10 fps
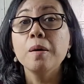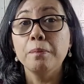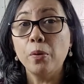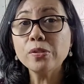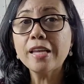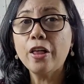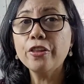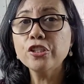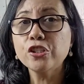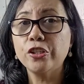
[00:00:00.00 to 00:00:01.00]
Most health
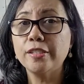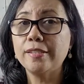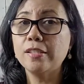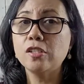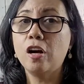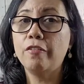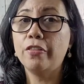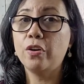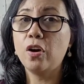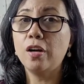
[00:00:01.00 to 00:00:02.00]
insurances cover
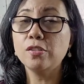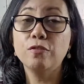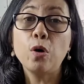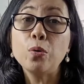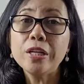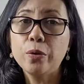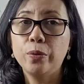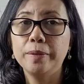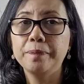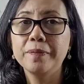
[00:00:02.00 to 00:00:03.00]
the cost of owning
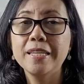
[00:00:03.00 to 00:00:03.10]
one.